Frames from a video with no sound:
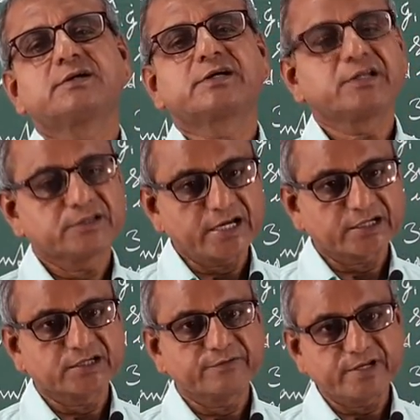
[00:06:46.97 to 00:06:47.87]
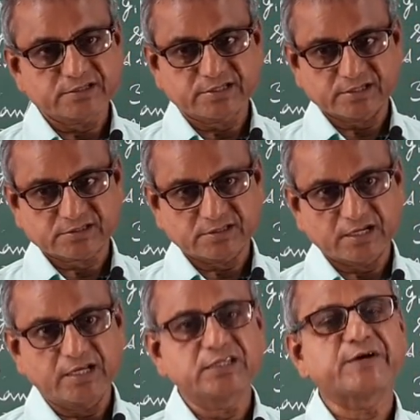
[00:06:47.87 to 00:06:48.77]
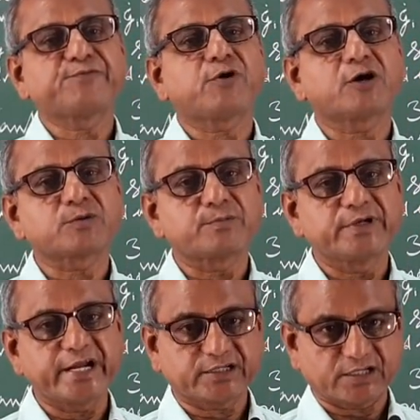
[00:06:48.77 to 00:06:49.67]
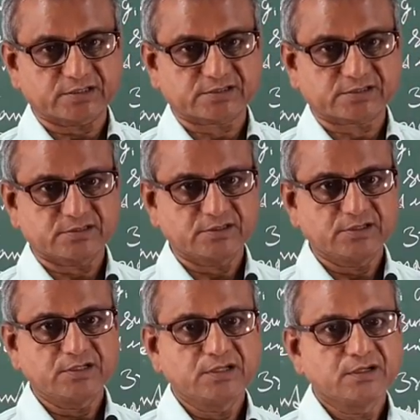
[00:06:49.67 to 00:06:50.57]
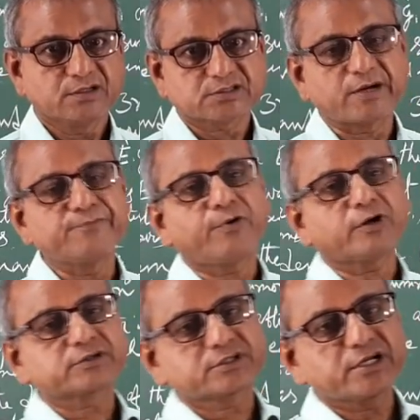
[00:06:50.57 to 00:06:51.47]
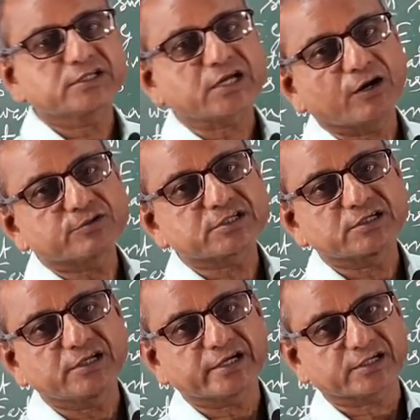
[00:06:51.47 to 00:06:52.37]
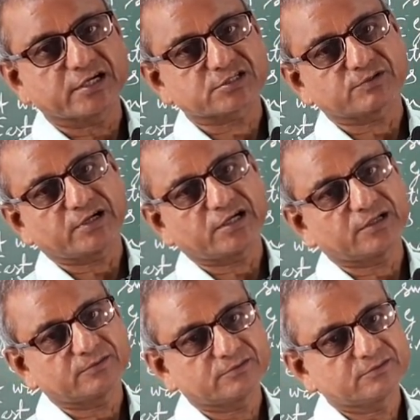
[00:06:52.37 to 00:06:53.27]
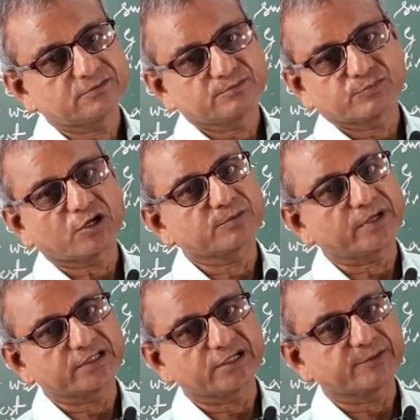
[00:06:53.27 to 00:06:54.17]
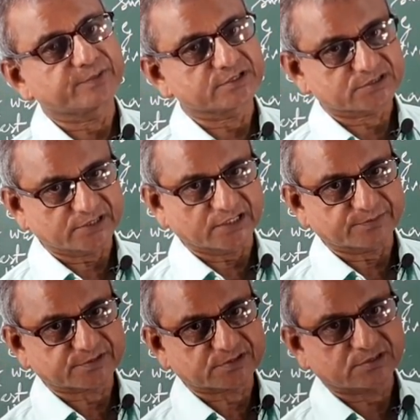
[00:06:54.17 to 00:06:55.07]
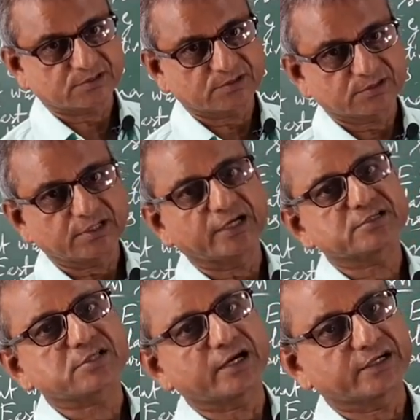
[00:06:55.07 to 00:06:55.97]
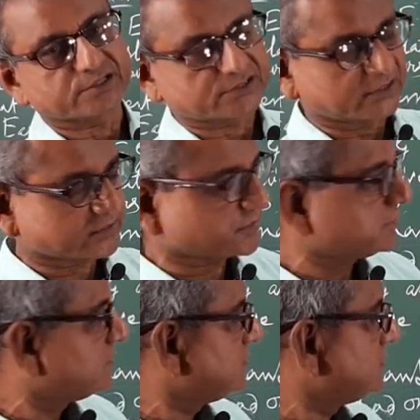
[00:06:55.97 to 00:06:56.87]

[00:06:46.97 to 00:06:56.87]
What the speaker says: their grievances in the form of letters. Some 40,000 letters were brought by the representatives, that is third estates.